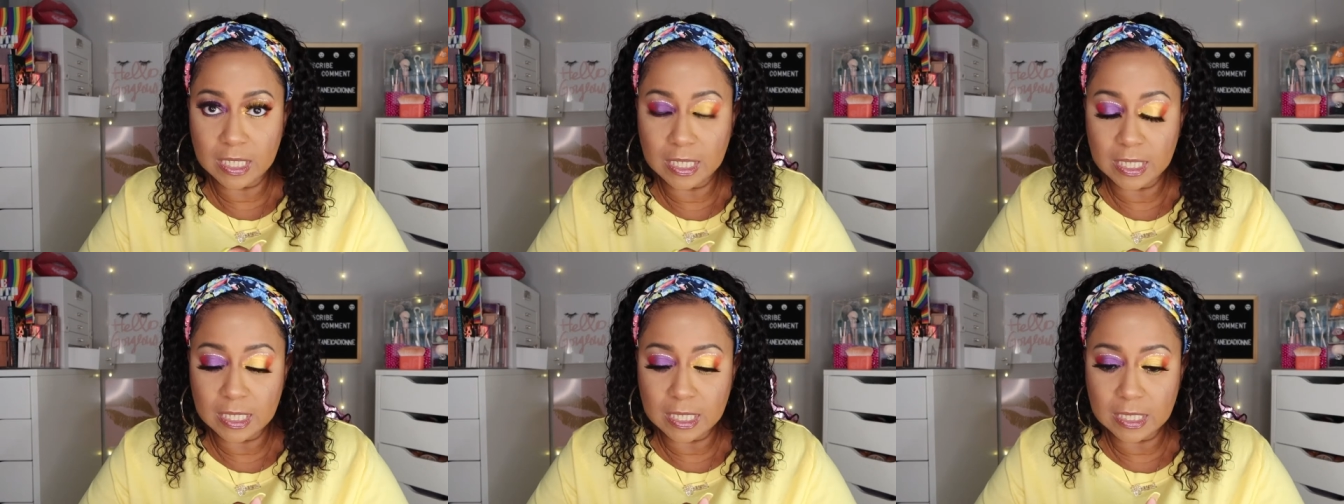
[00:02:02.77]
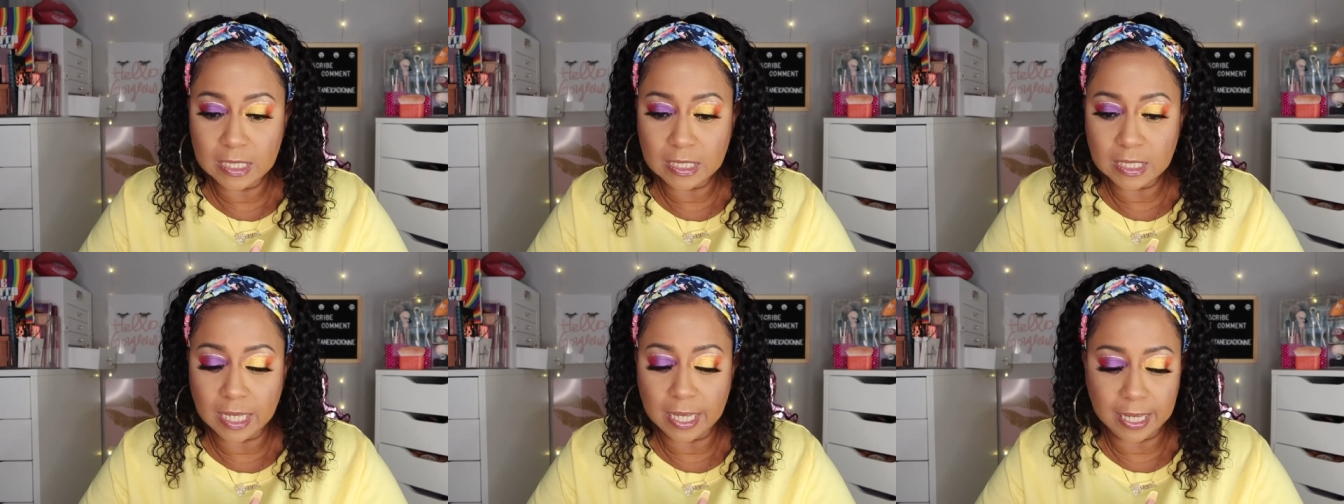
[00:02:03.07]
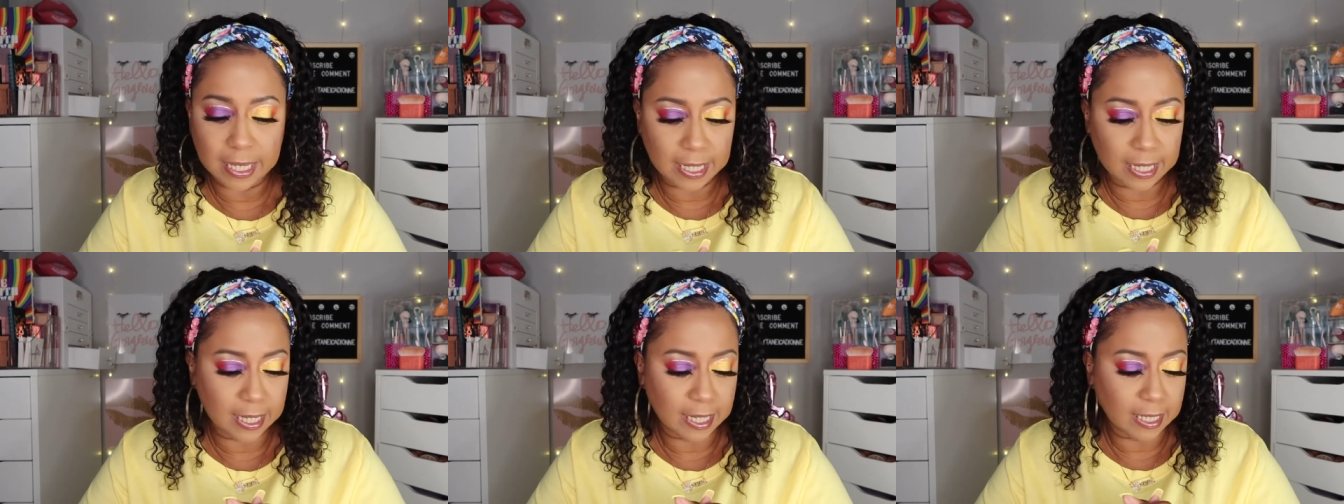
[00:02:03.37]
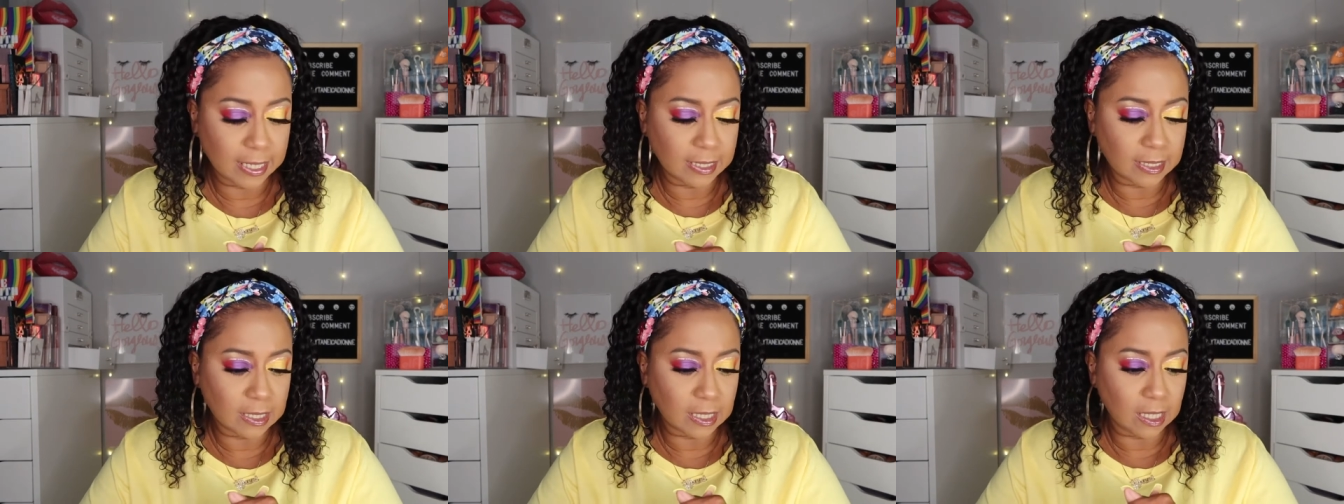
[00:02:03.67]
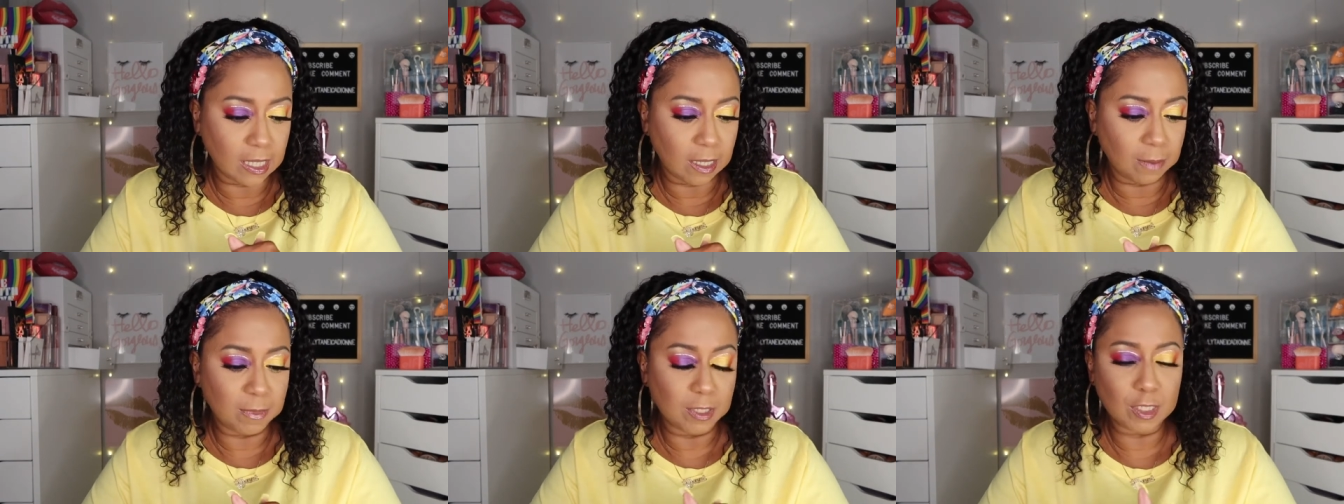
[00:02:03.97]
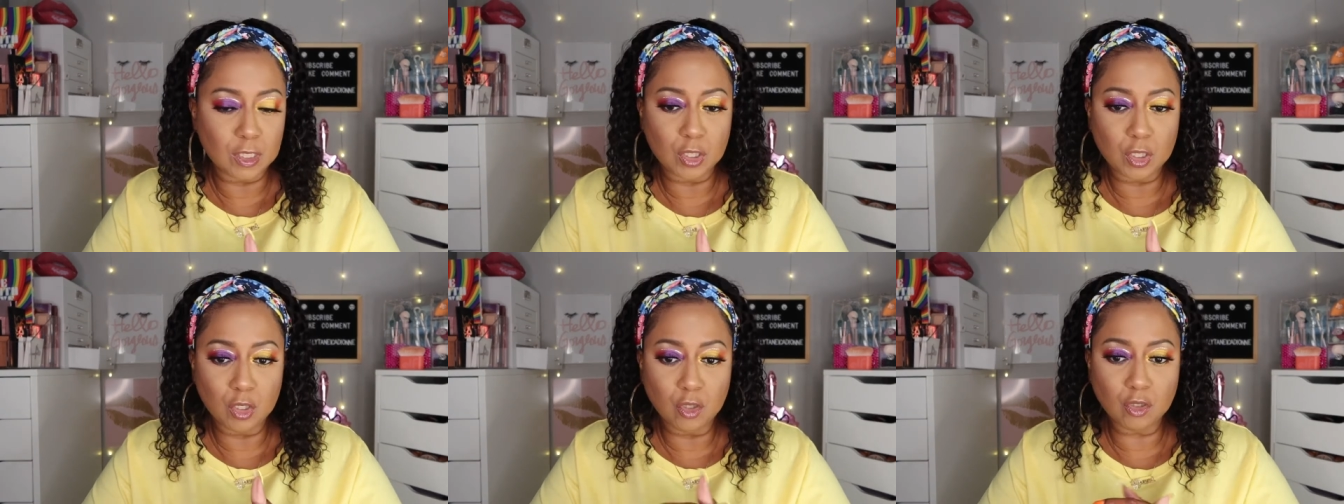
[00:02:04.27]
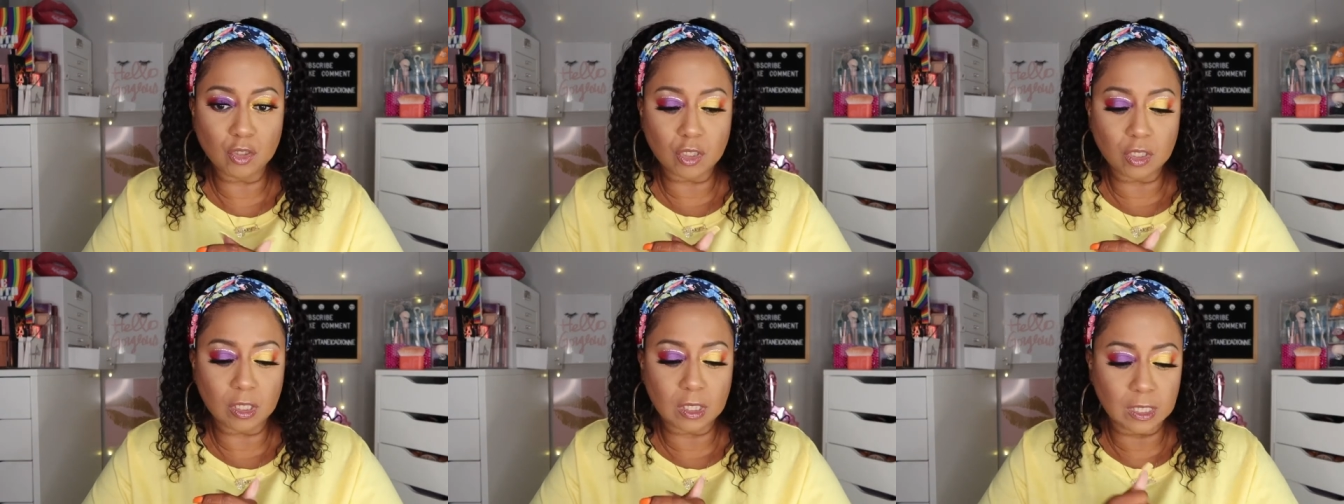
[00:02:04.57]
these, and um, it's
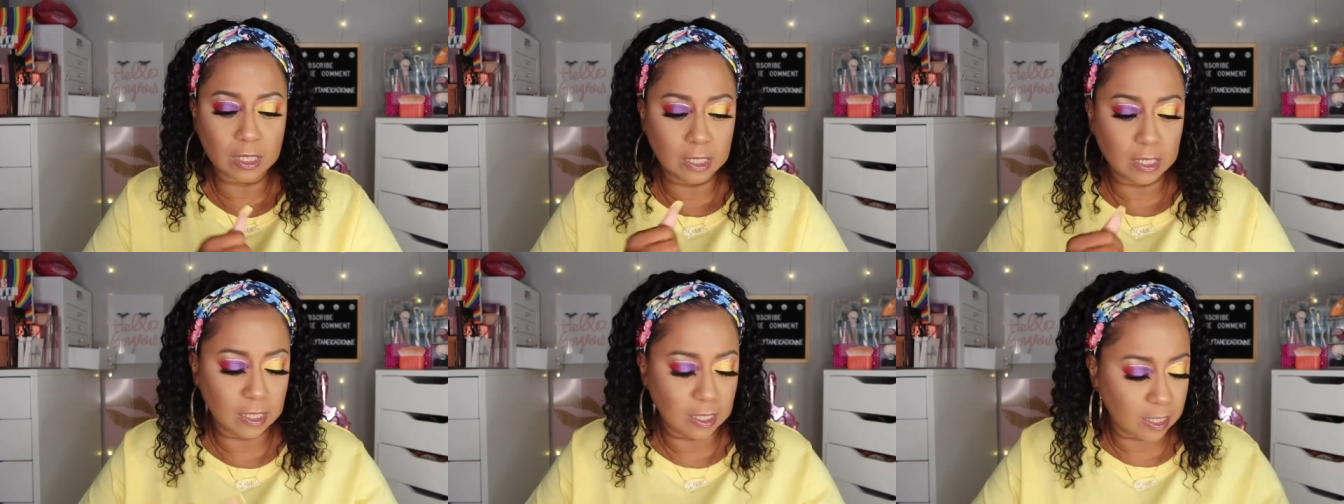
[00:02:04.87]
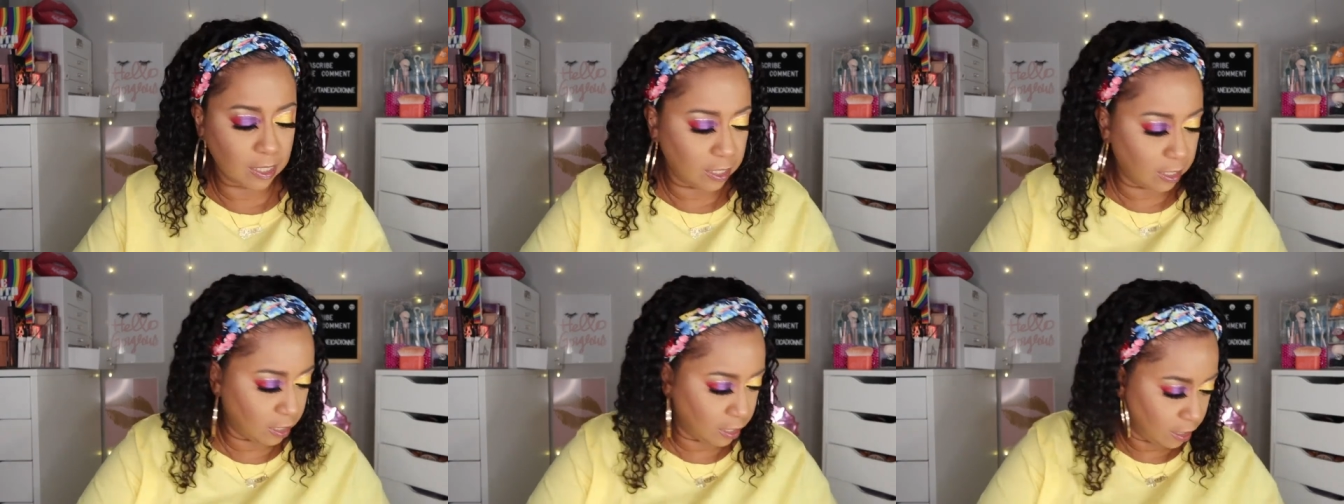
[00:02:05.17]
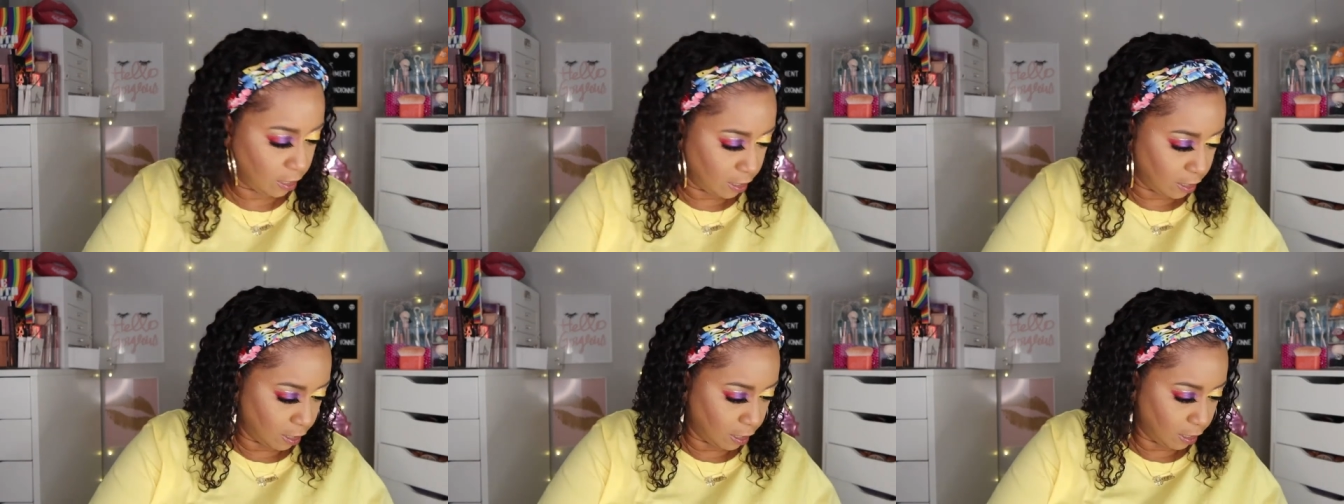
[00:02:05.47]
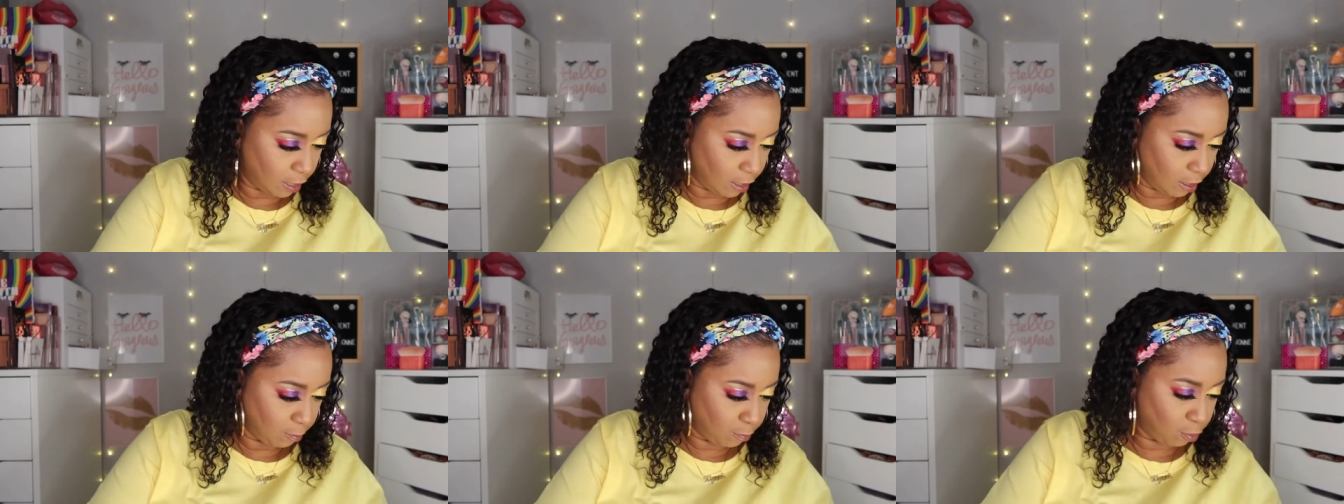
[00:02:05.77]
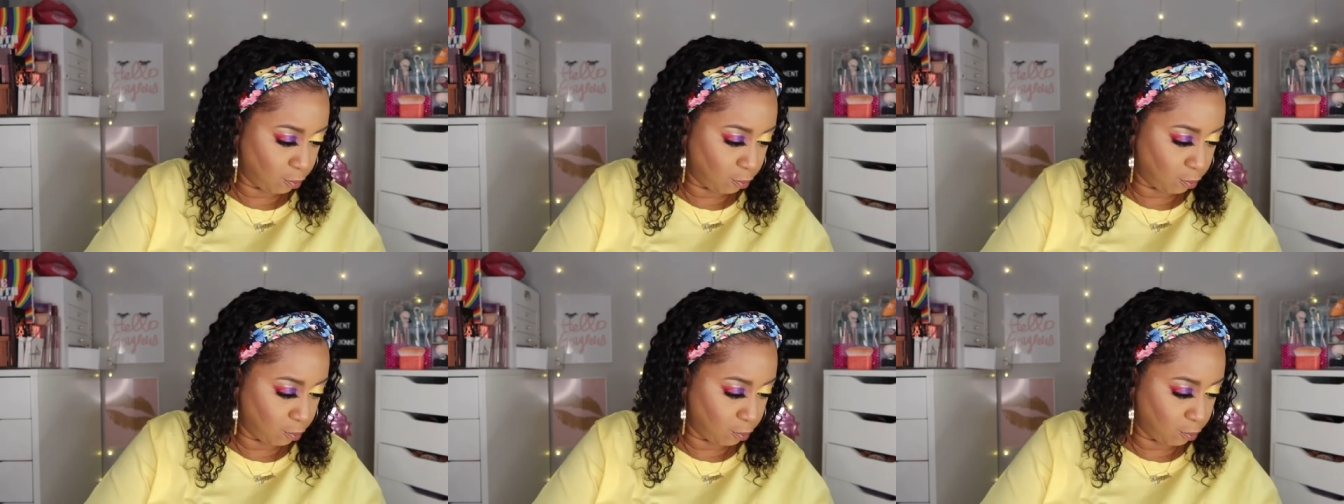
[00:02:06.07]
usually the uh,